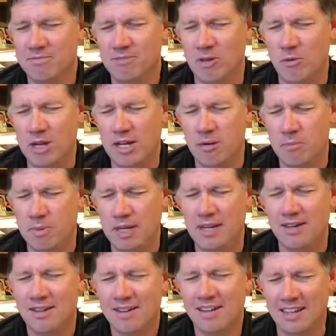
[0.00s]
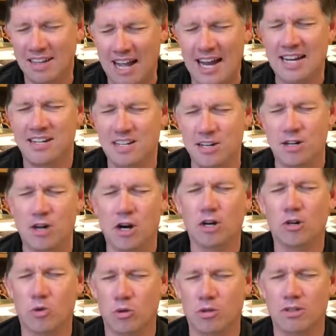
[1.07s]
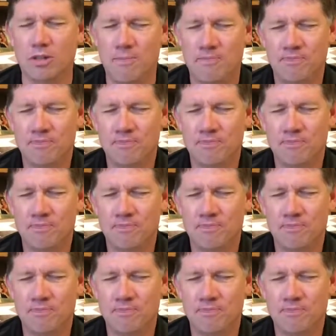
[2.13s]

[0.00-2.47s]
that we can be light in a dark world.